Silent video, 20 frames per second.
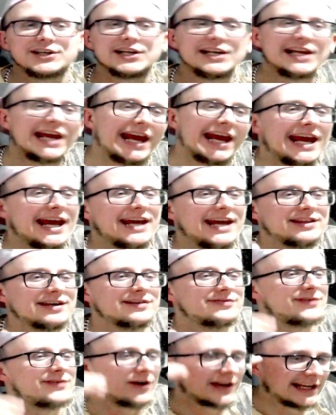hear the
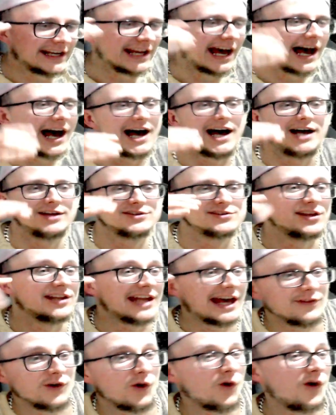fucking hounds on,
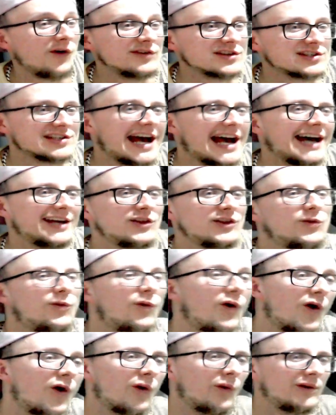like, the other side of the
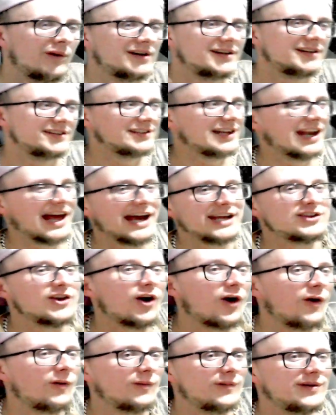wall. And you're like,
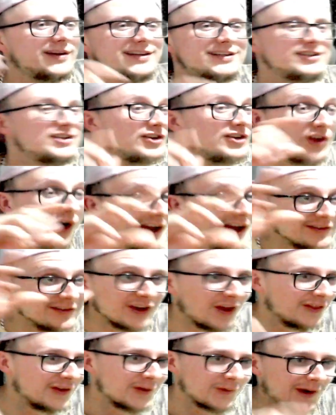yo, you're not even
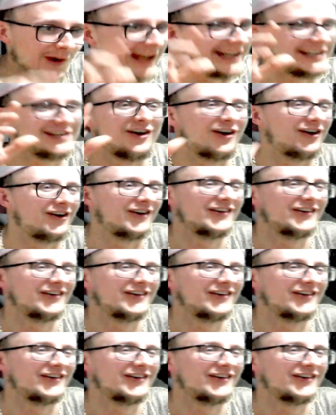on the radar.